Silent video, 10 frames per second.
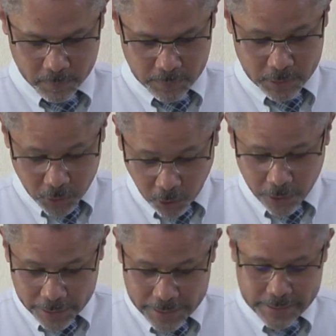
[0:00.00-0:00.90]
It's
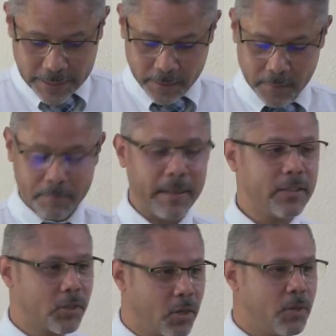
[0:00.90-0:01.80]
hard-hitting, but
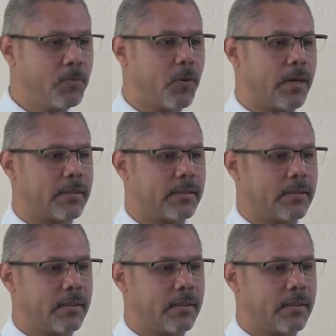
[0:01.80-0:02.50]
it's good for us.